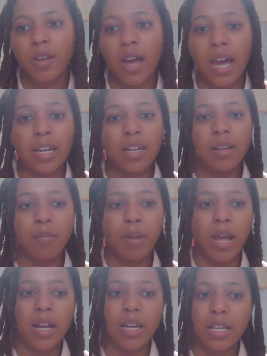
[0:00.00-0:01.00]
I didn't
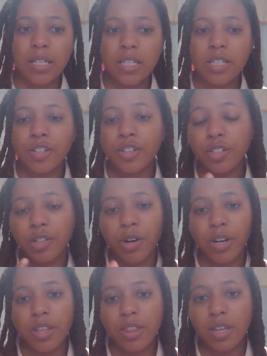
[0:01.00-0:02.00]
apply any conditioners or
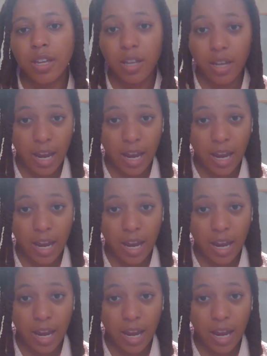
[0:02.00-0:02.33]
anything.